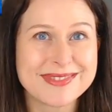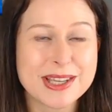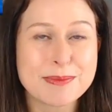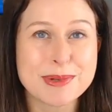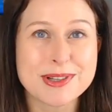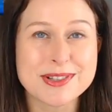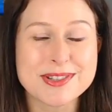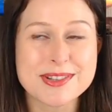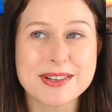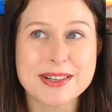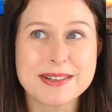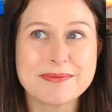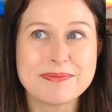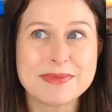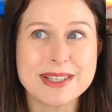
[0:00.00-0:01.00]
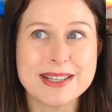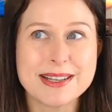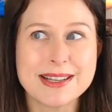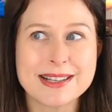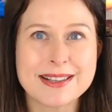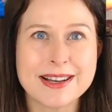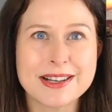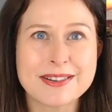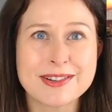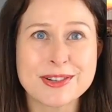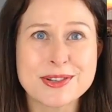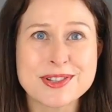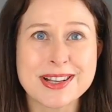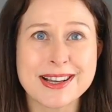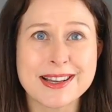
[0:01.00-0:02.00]
because it kind of
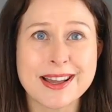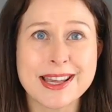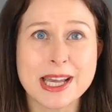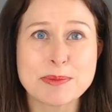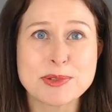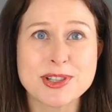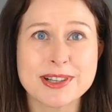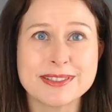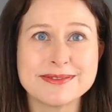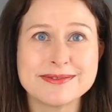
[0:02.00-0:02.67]
looks like a CAPTCHA.